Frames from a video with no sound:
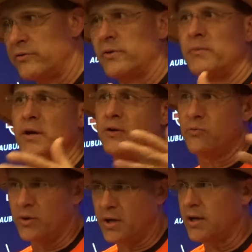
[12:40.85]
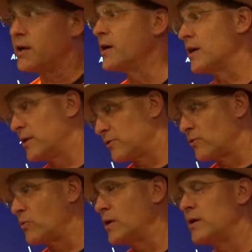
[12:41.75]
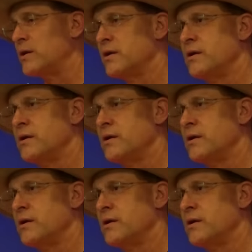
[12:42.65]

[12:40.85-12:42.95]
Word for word: some days we kick against the wind